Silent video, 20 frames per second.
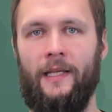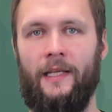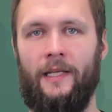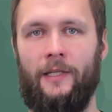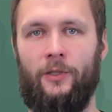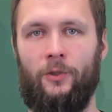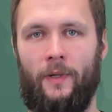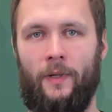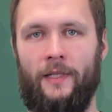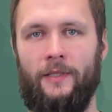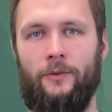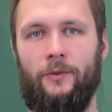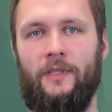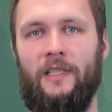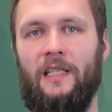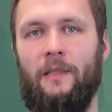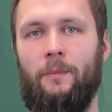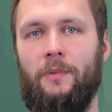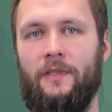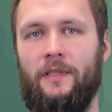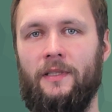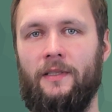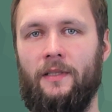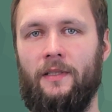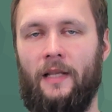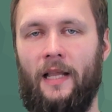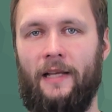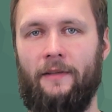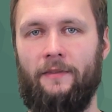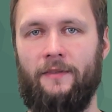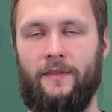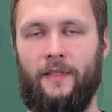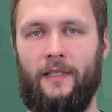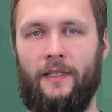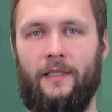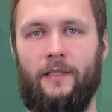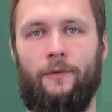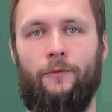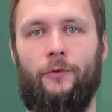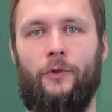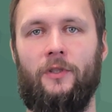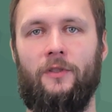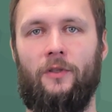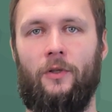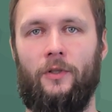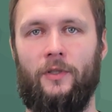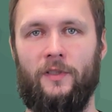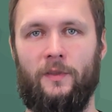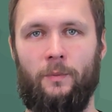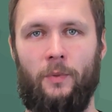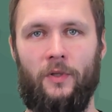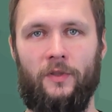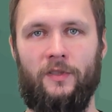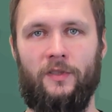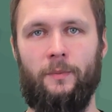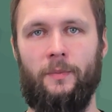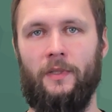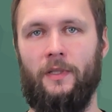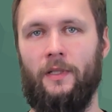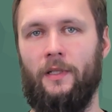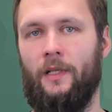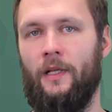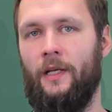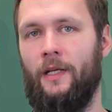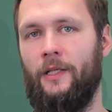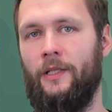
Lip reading: you try to keep it in the life cycle for as long as possible,